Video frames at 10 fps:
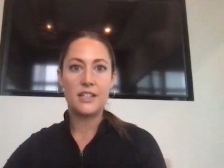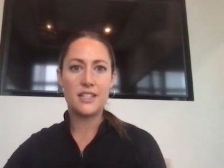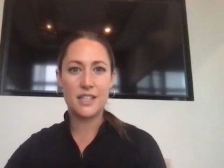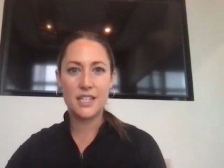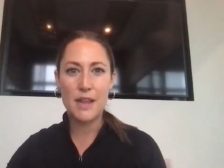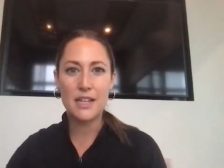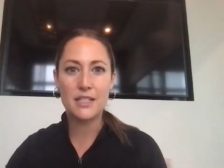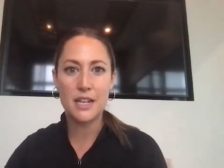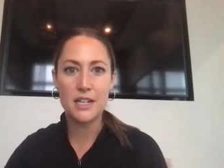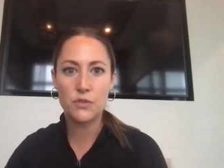Does this make
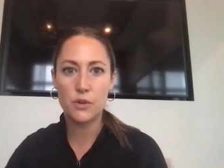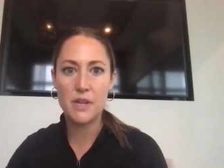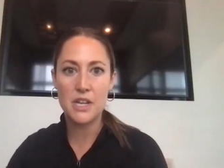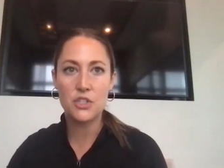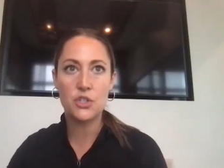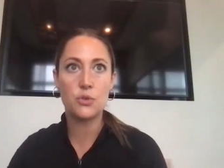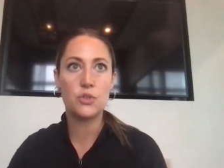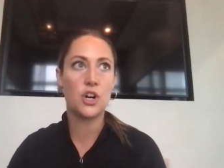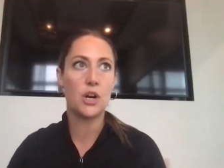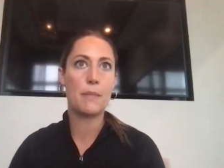sense for me to
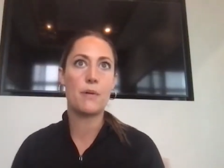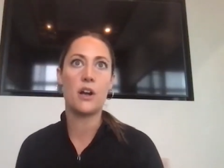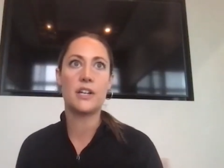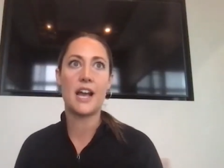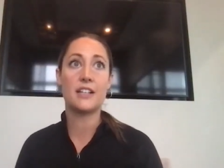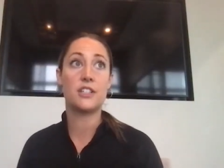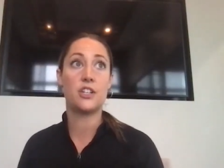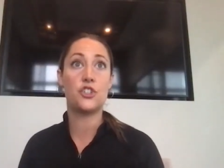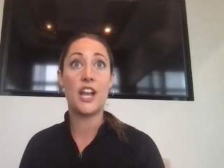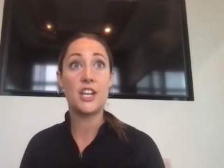start my podcast
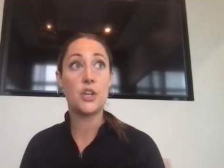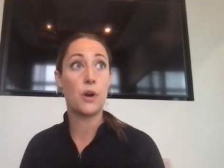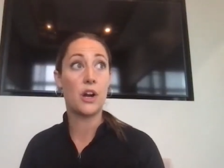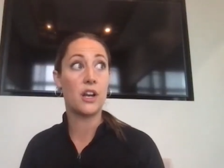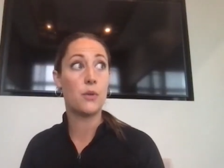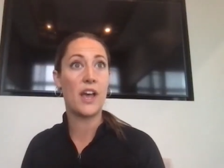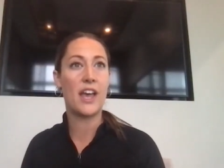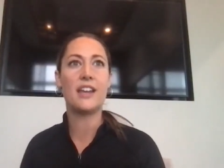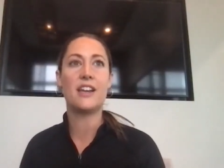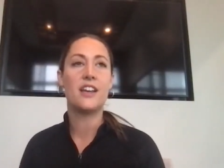in January
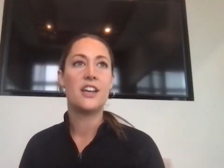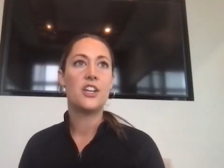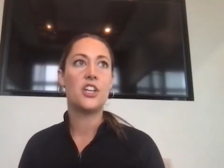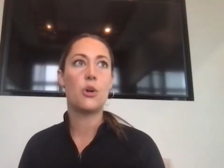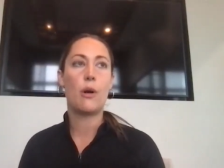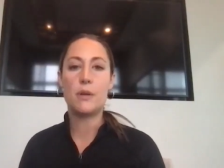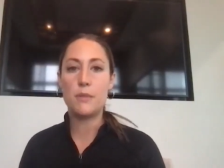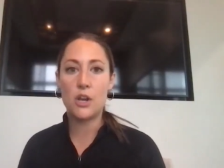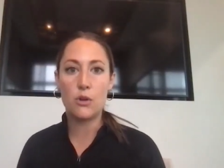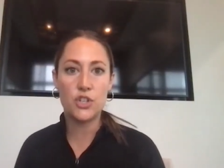when, you know, I'm going to
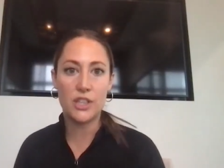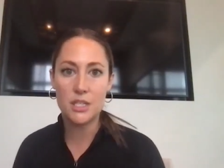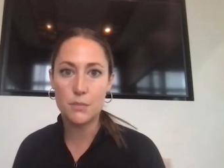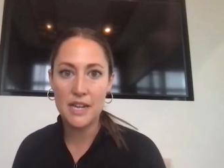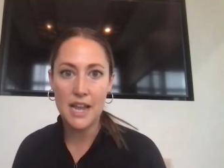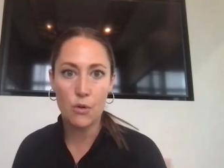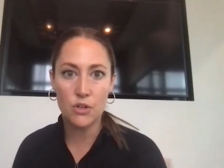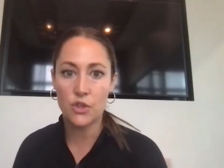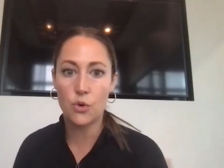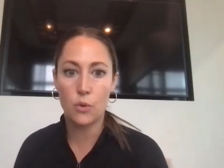be coaching this many hours
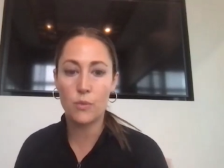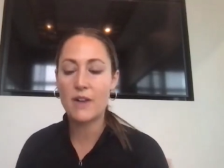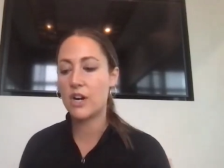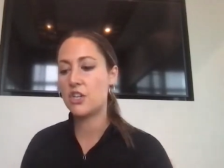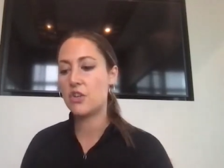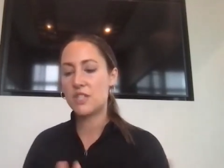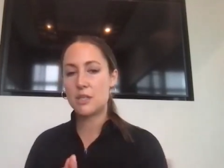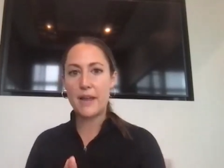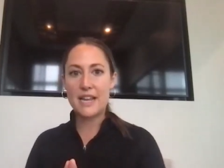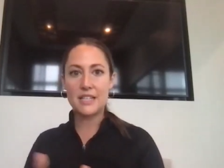in the court, whatever? And you
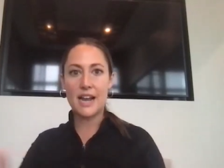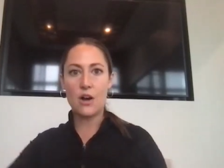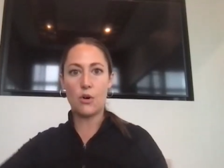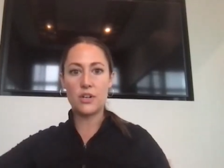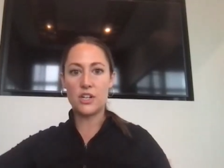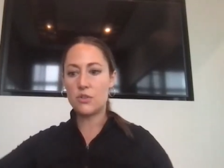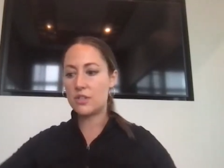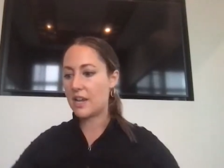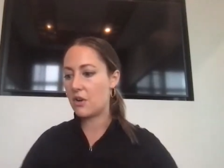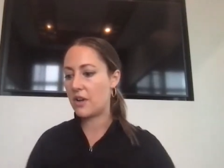space it out and you
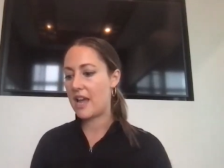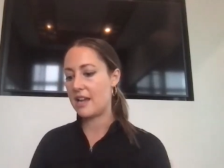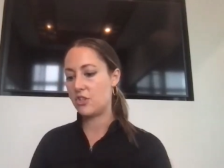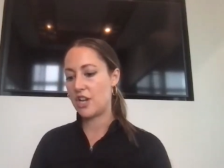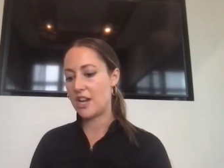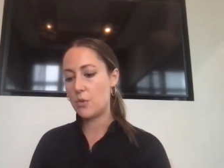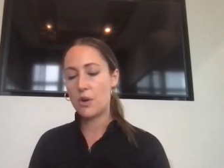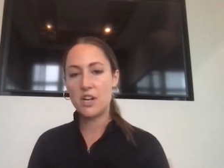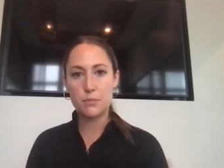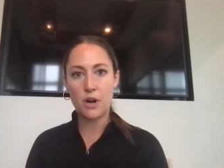say, okay,
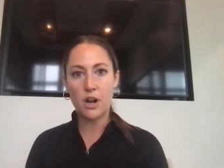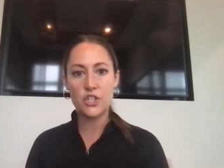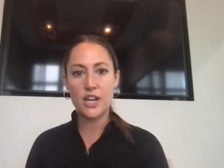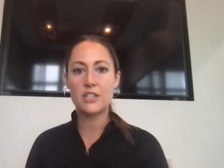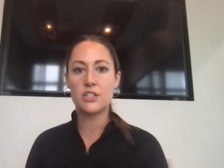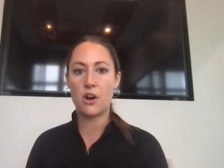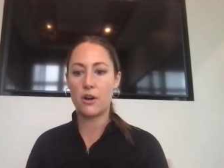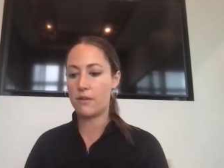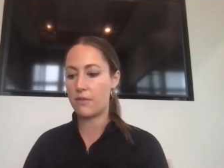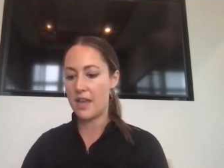January's projects
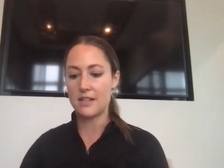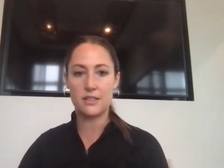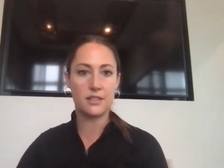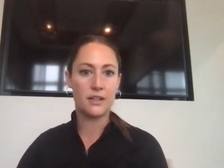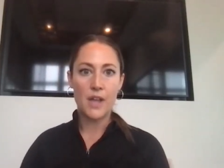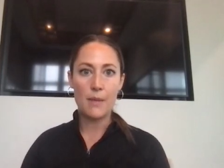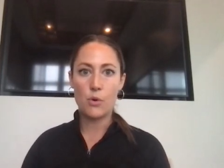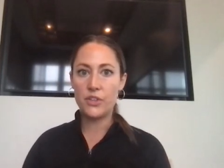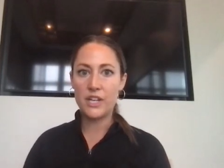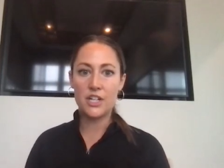are this. I'm
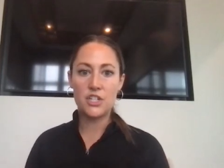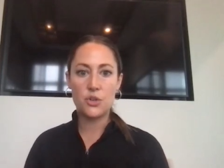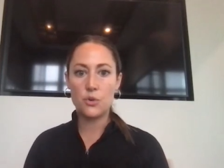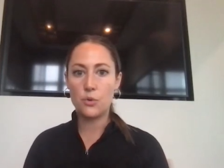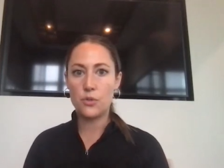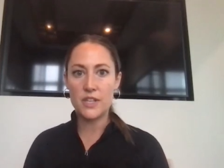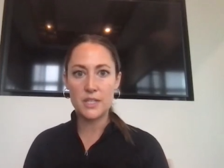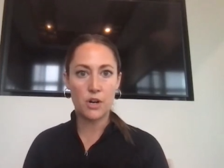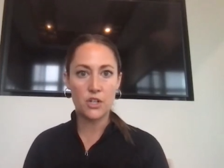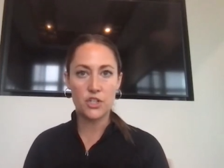only going to do this
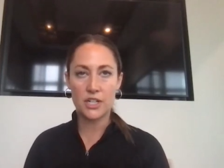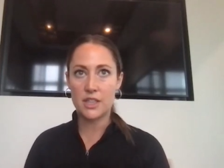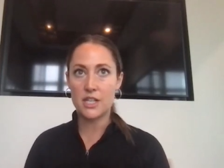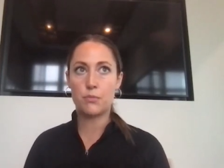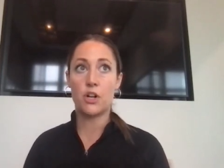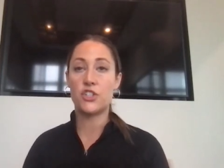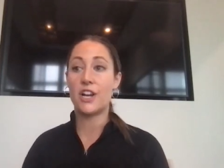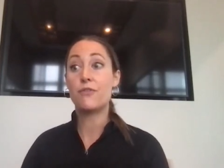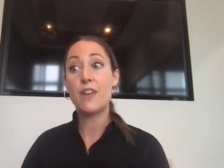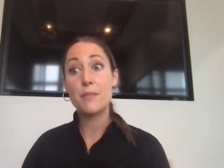project and this
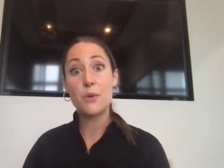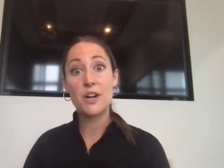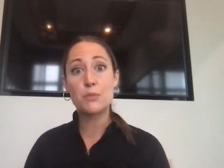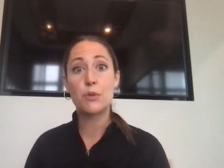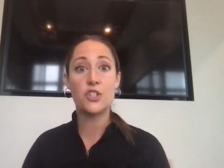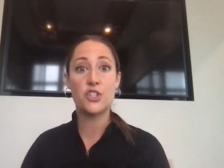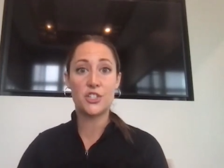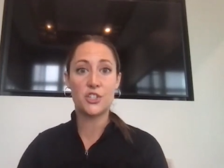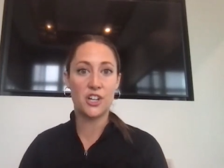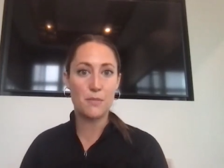project. February's
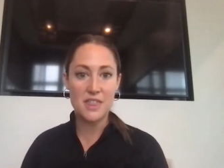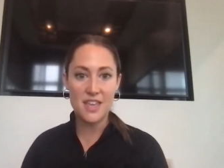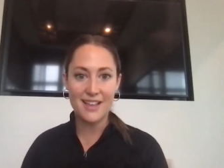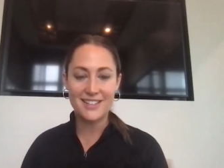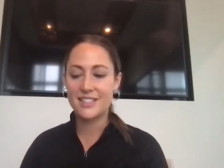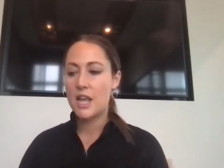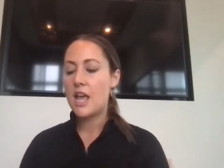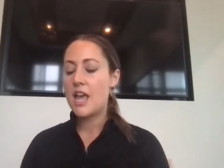projects are going to be this.